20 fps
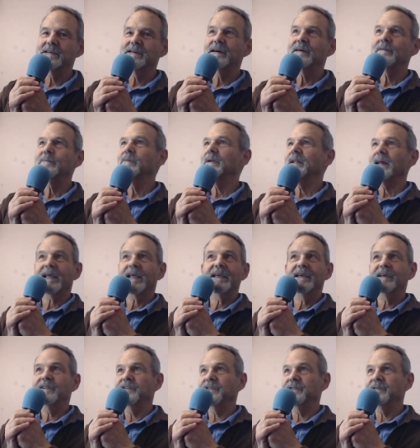but I
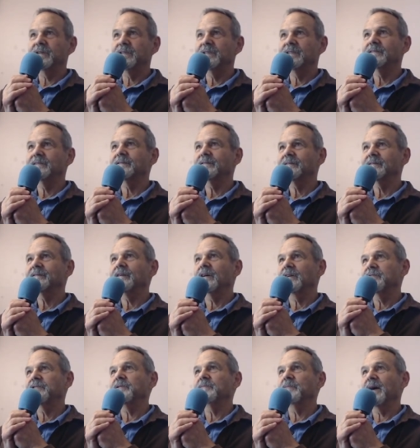can't do it
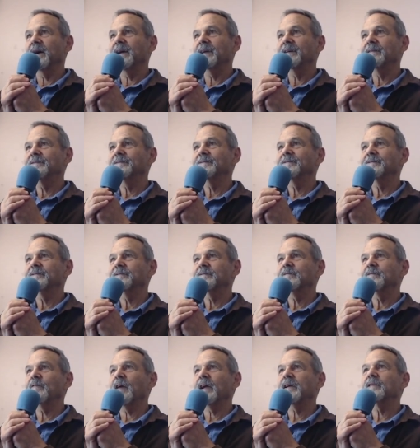under my
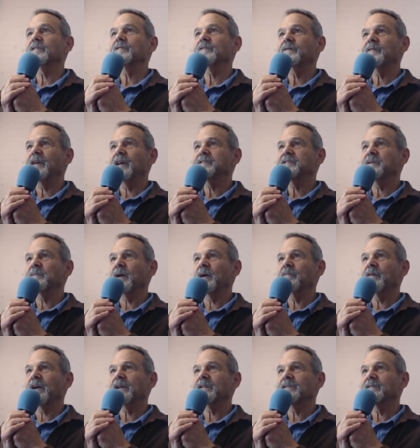regular face and
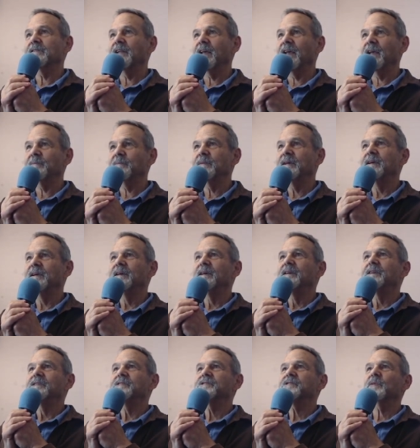regular name.
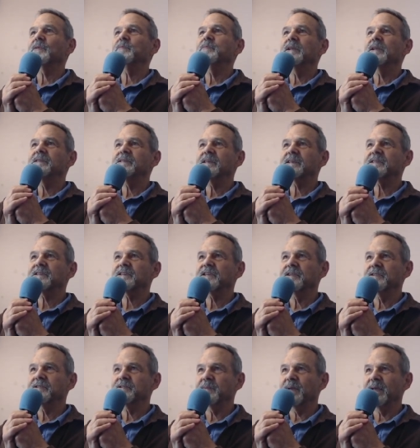So please
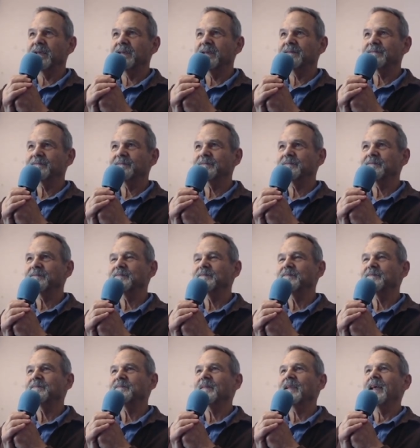excuse me.
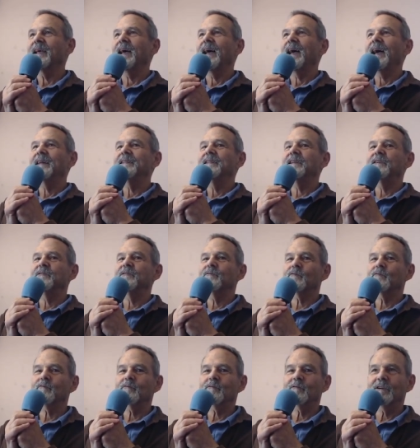And then
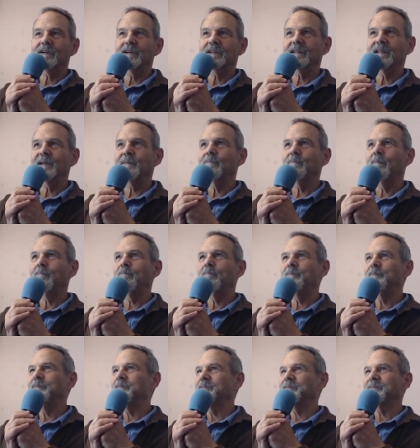really
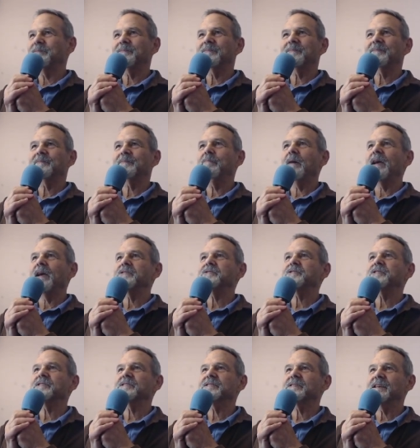bash the
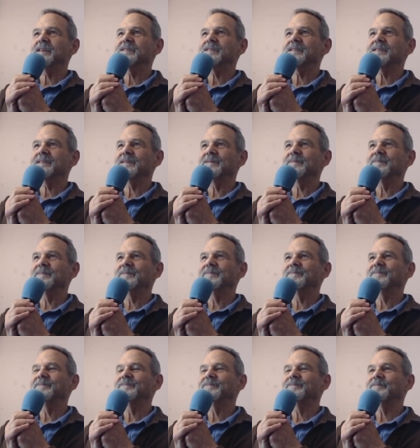system,
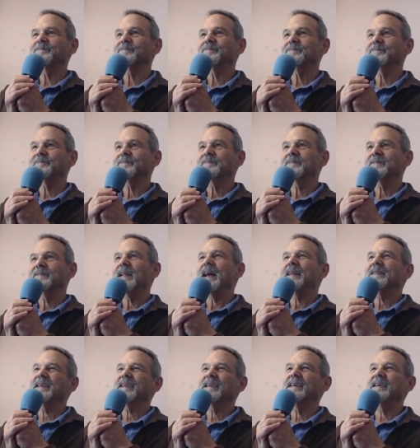not
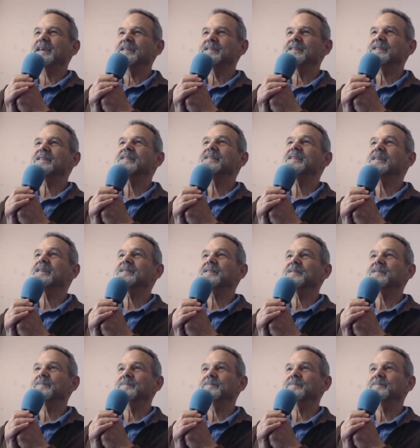the kids, the system.